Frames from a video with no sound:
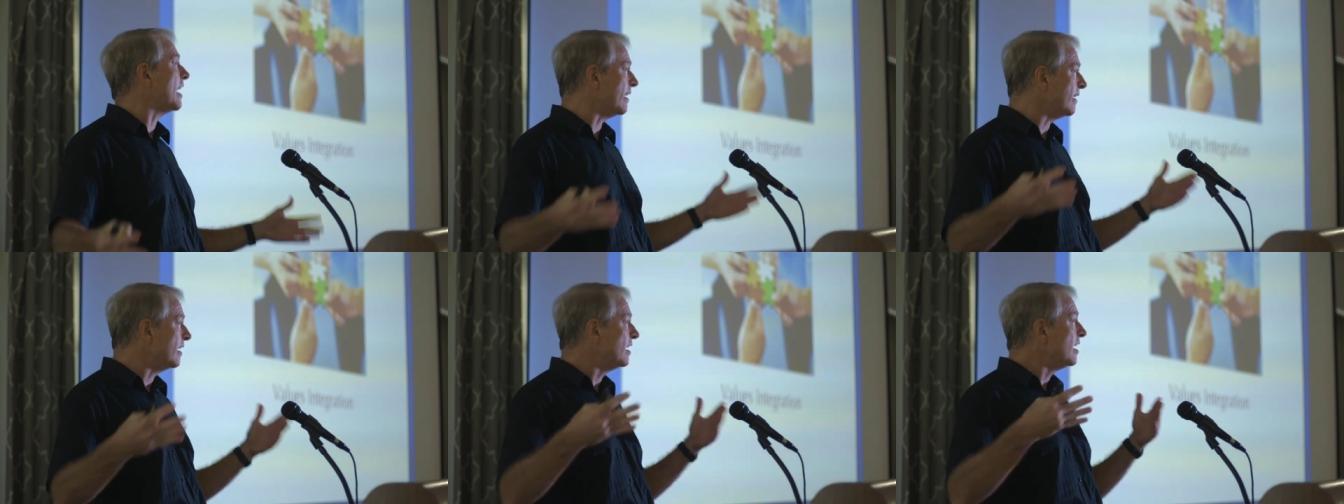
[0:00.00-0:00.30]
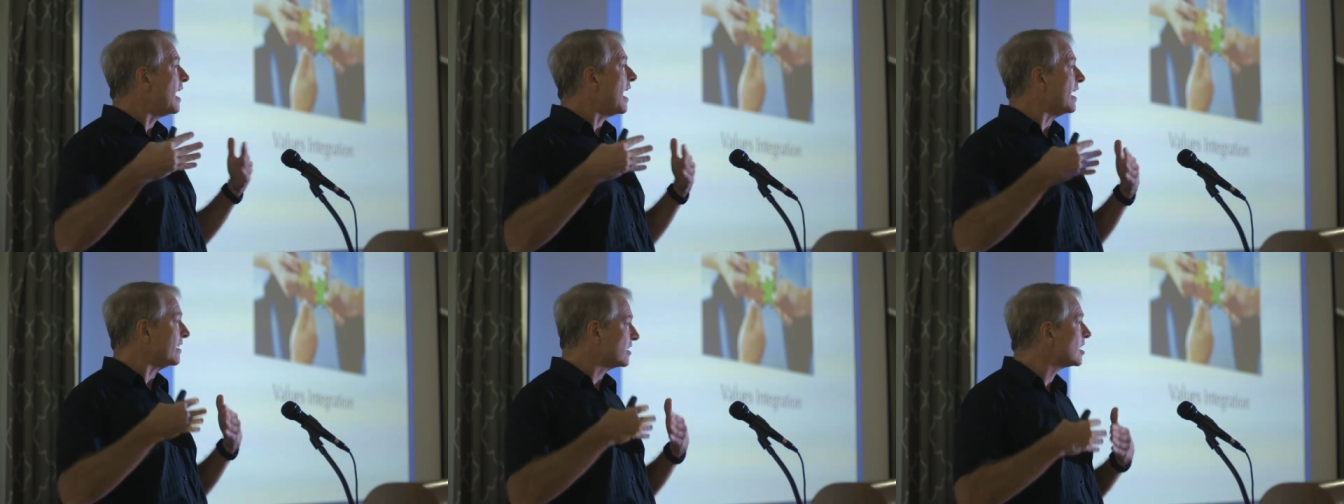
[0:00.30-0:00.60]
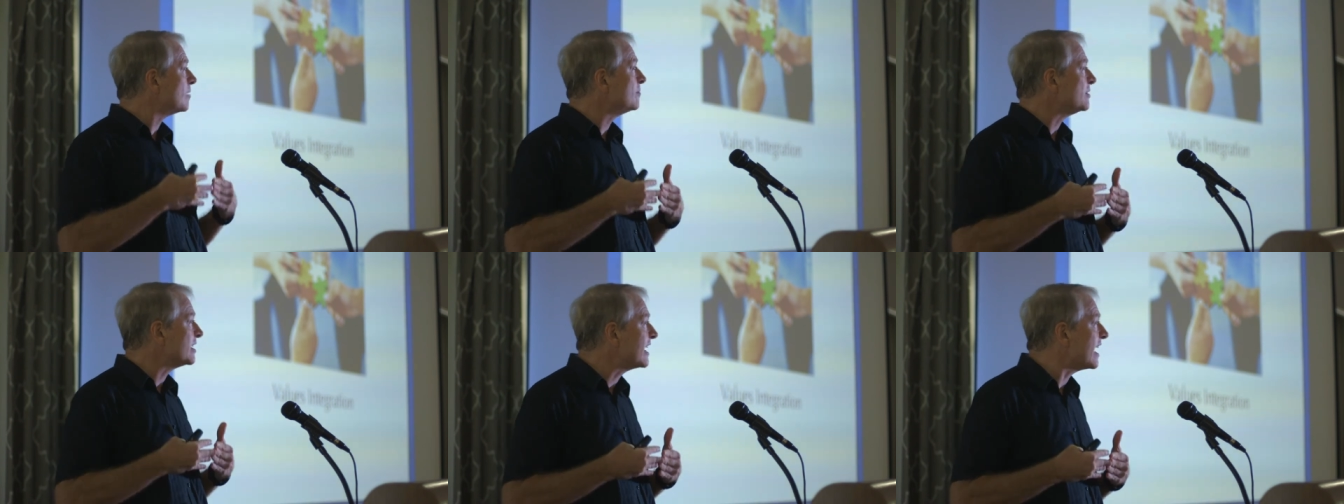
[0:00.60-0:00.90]
and, and
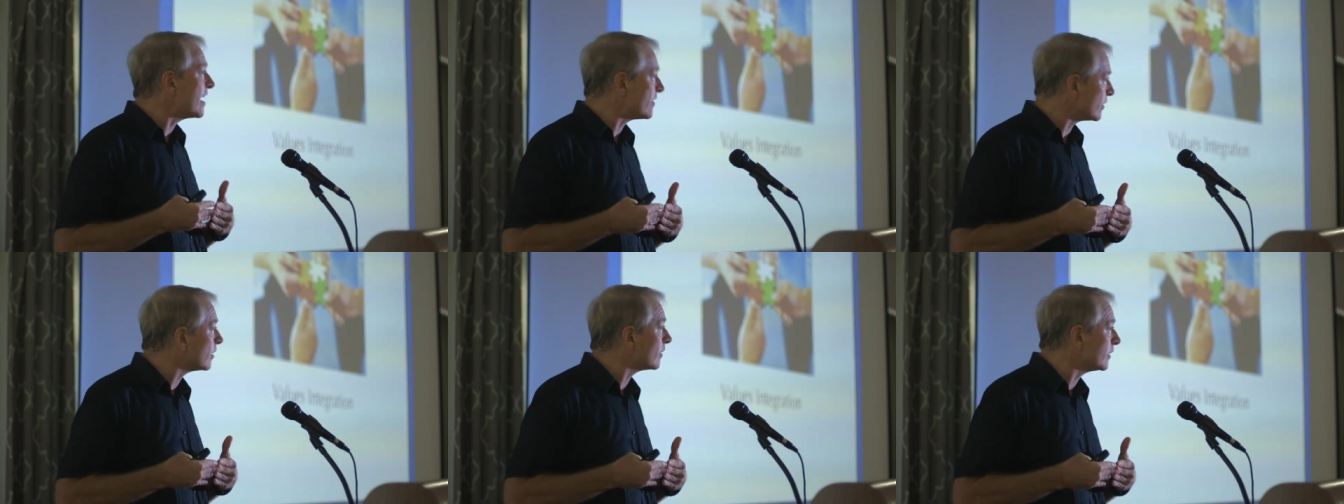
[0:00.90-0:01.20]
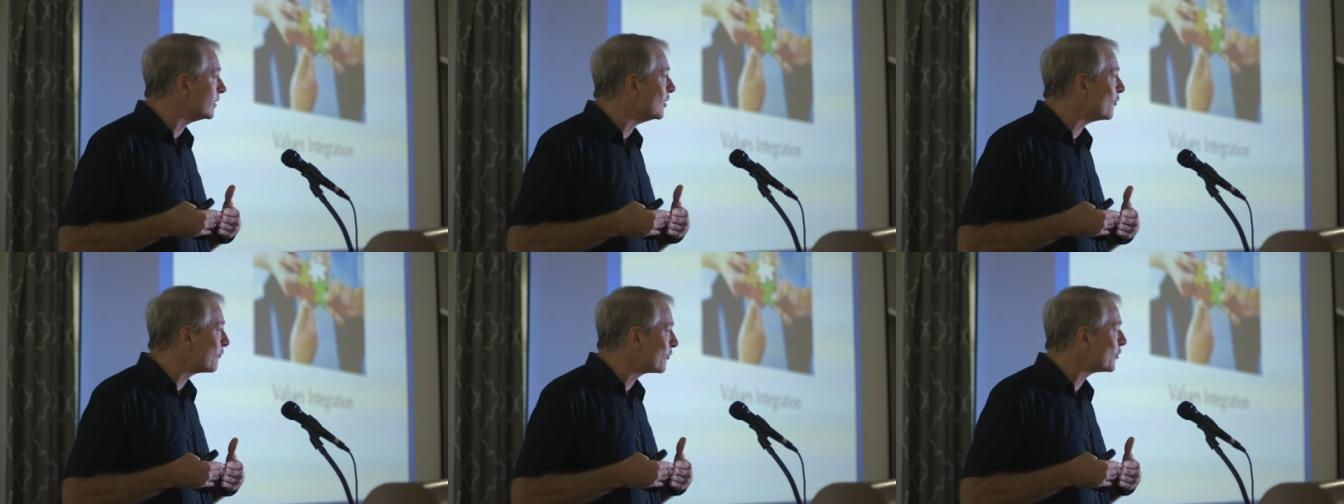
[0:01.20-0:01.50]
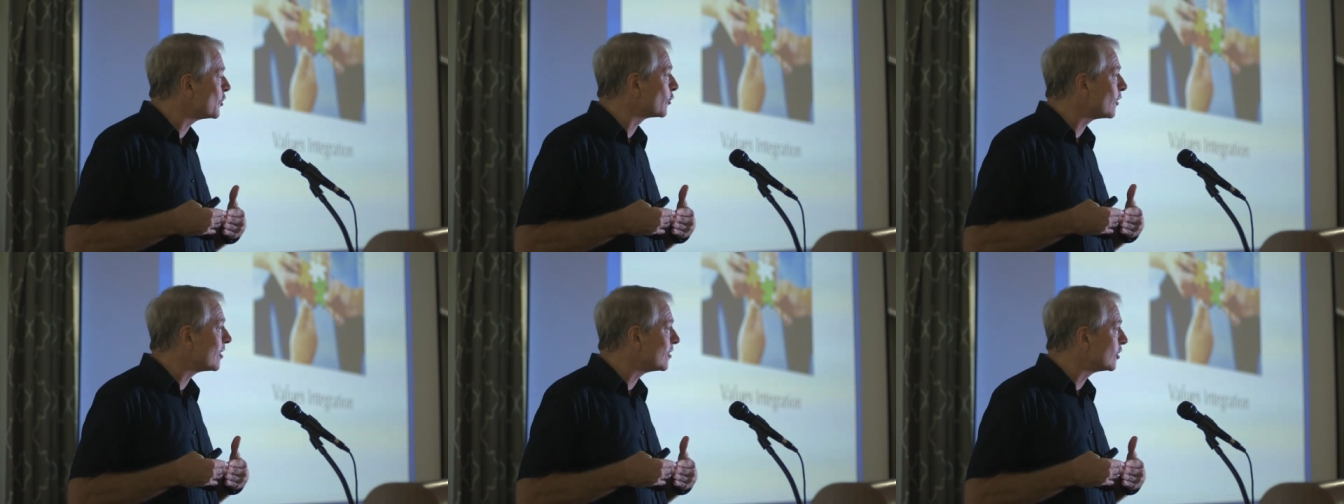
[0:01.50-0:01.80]
come together you know,
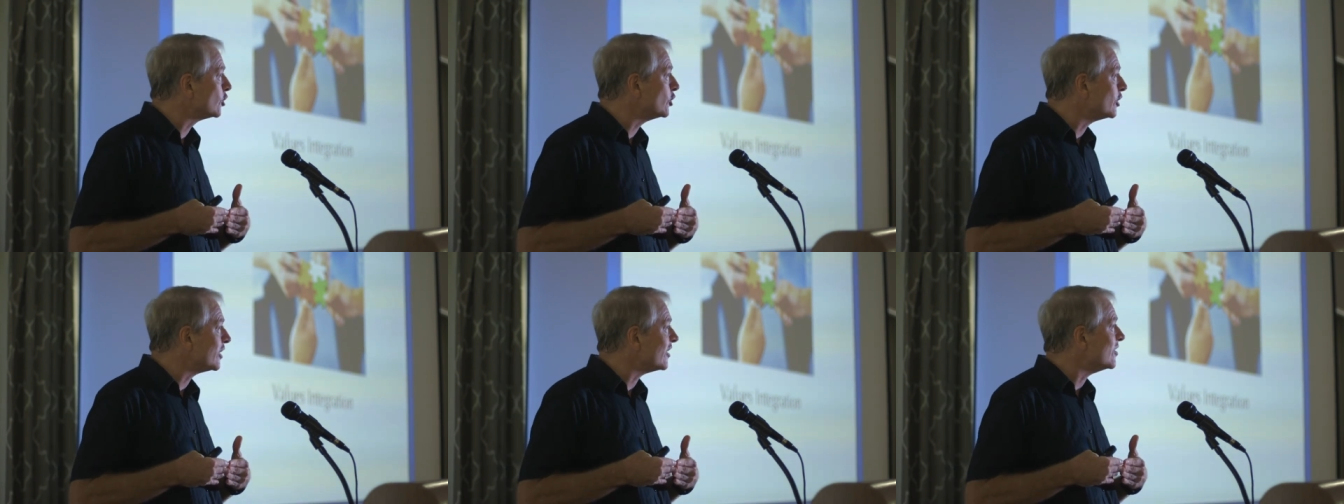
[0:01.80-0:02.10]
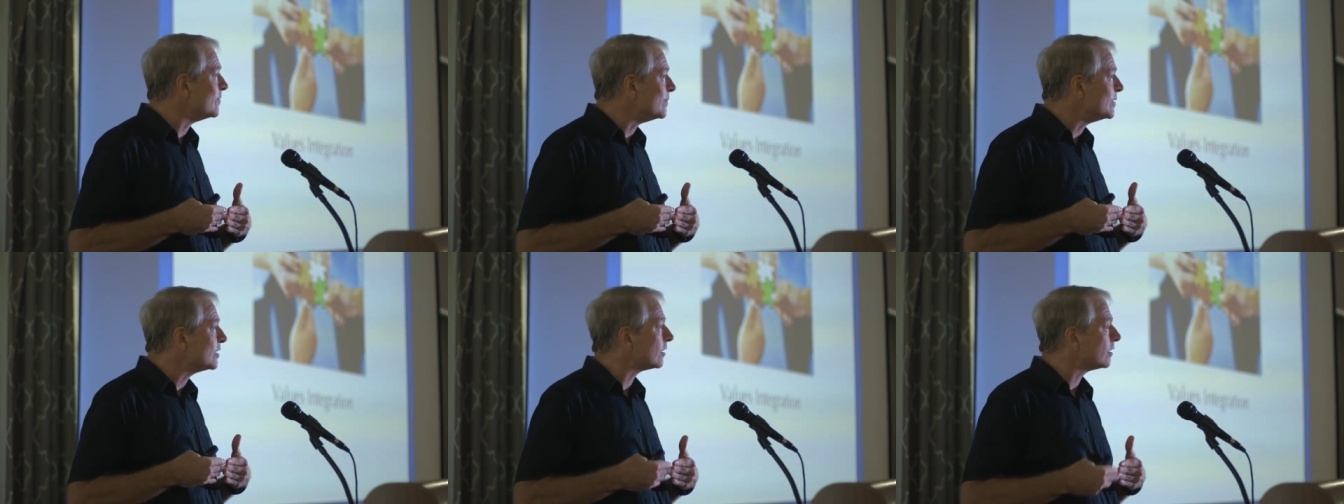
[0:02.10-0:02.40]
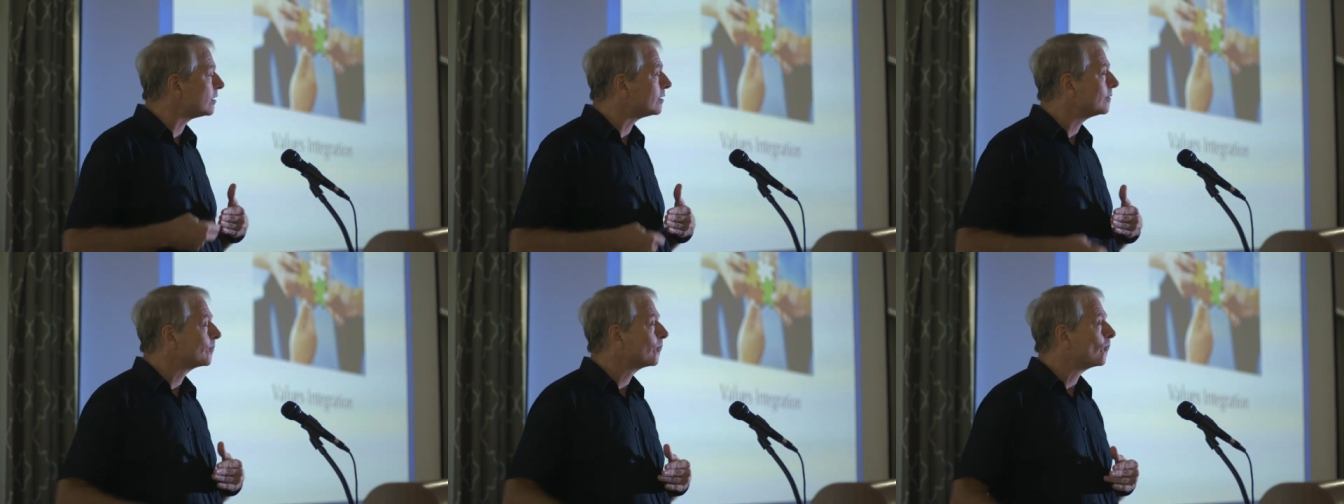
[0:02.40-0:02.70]
for the greater good in the
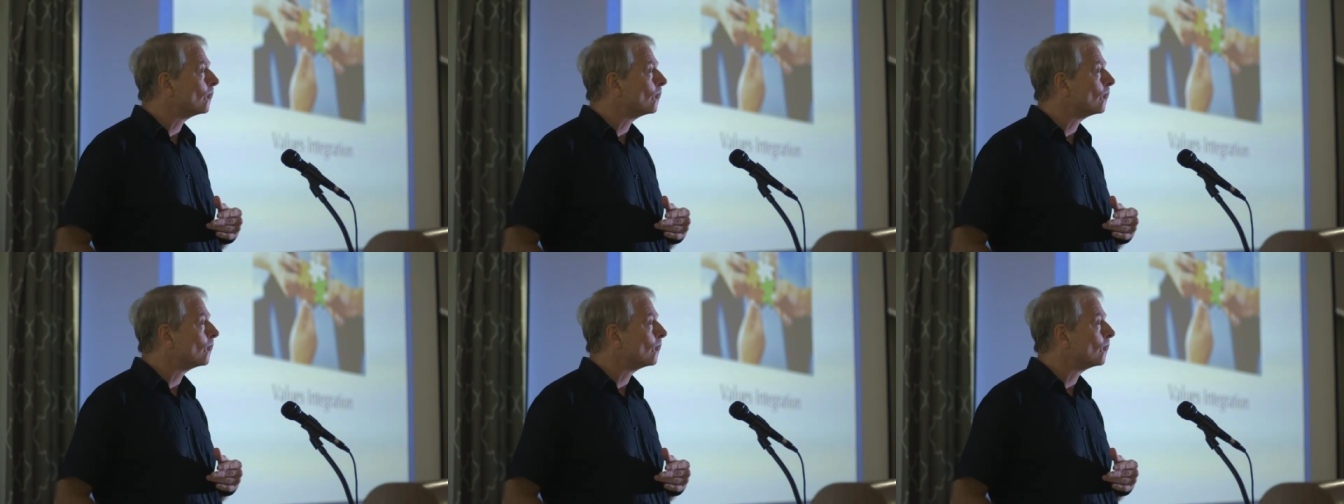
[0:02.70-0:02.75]
middle.